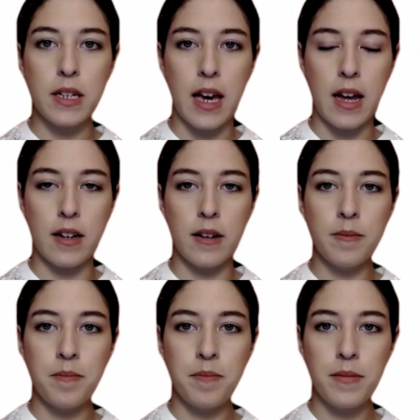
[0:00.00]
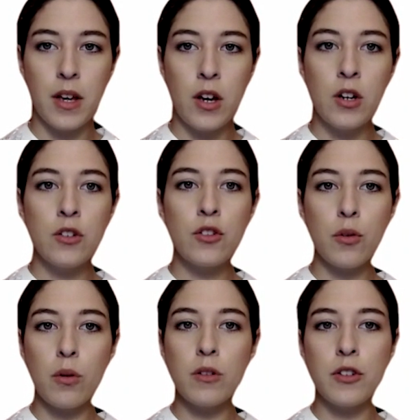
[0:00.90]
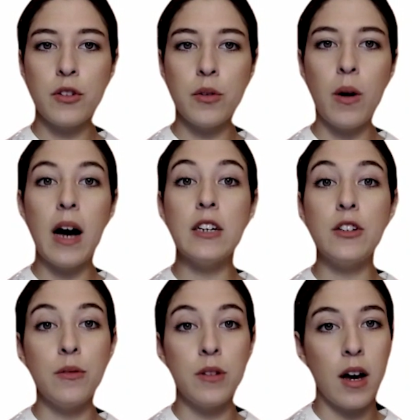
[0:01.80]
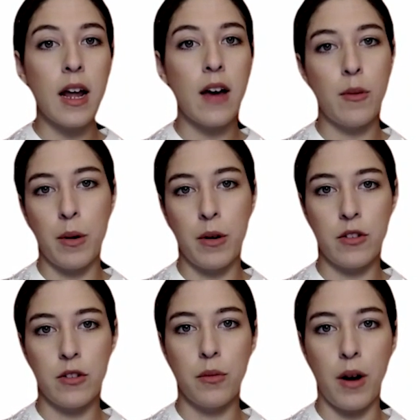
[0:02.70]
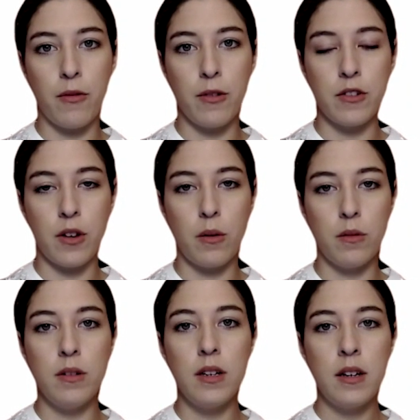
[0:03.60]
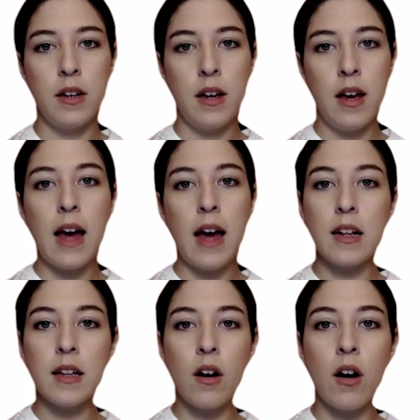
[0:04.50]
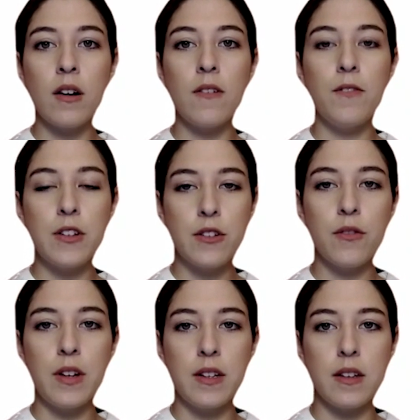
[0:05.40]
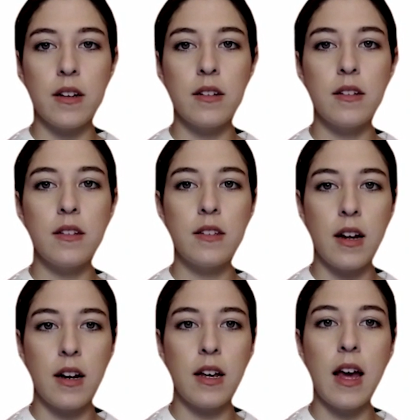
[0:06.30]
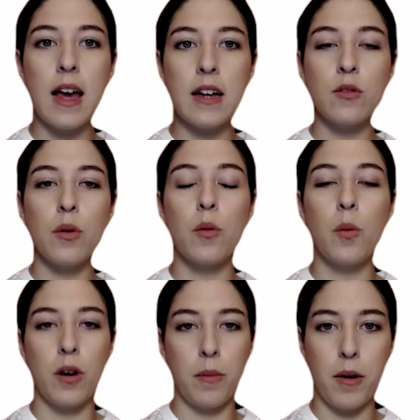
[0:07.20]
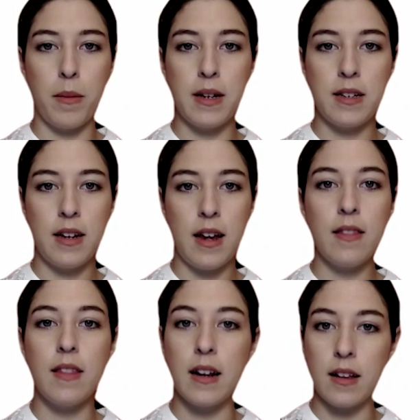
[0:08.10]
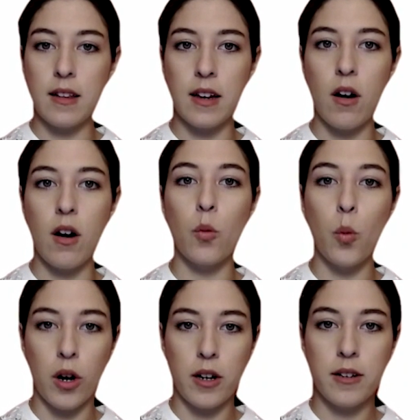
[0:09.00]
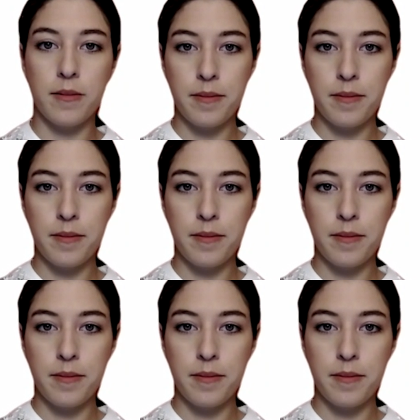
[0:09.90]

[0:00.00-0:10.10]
to Canada. Scroll to I do not have a personal reference code and click on Visitor Visa, Study and or Work Permit, then click on Work.